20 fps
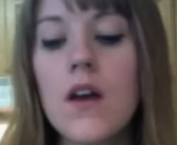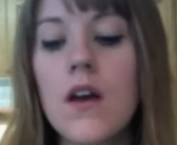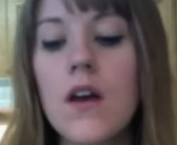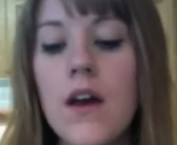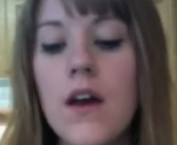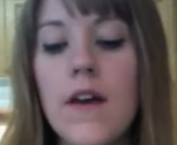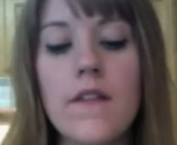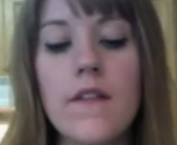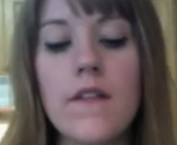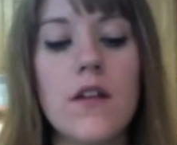
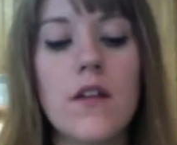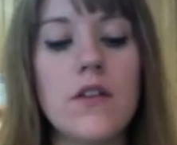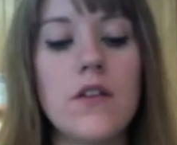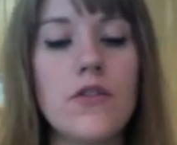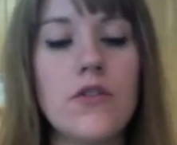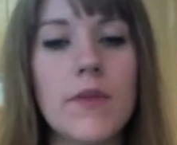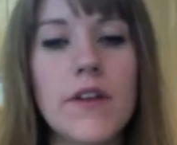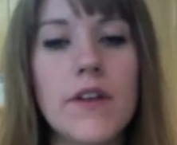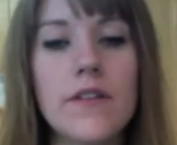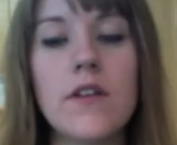And then
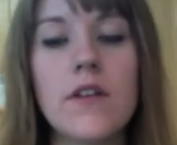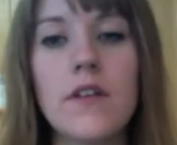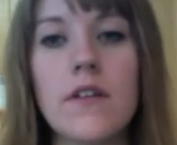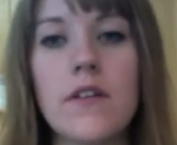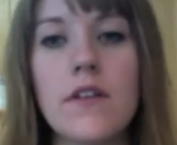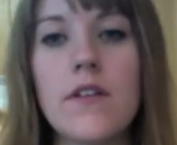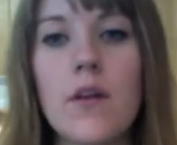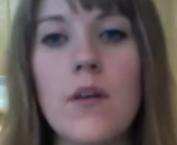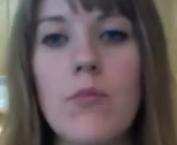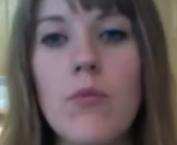you mix it in a
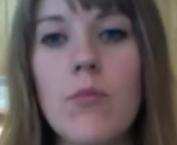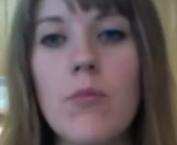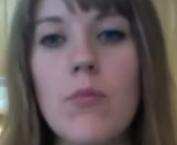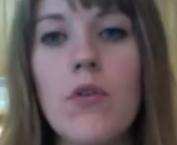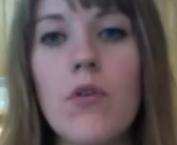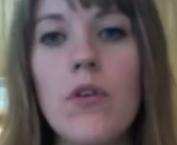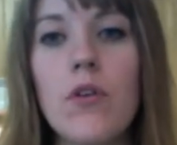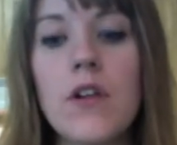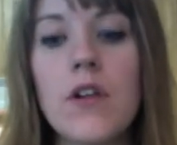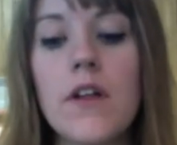separate
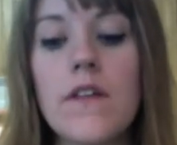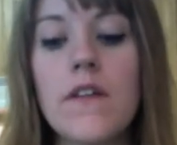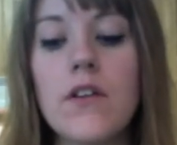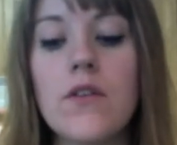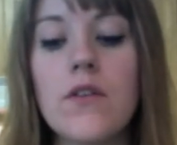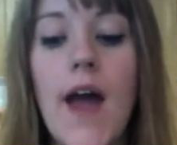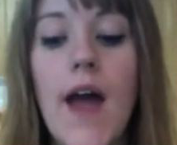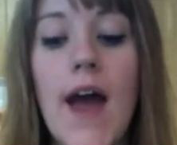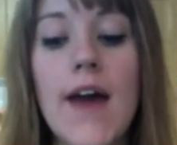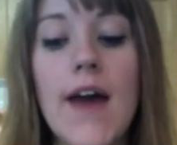bowl, and then
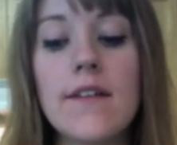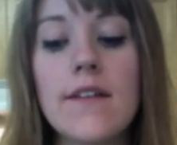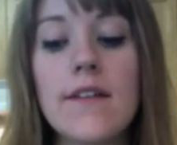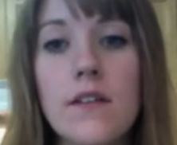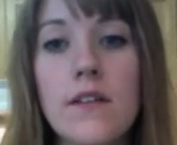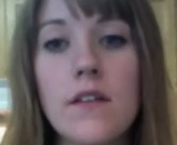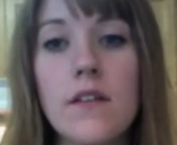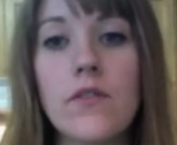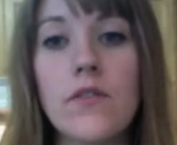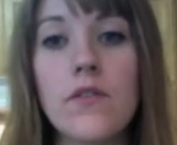you add it
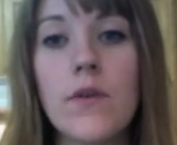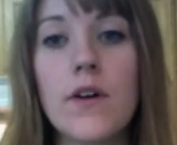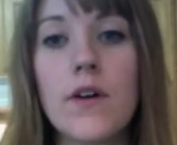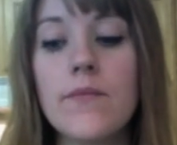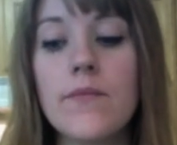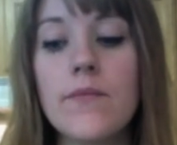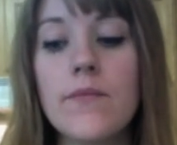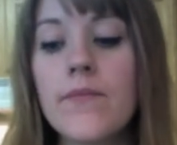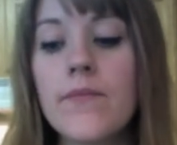to this one.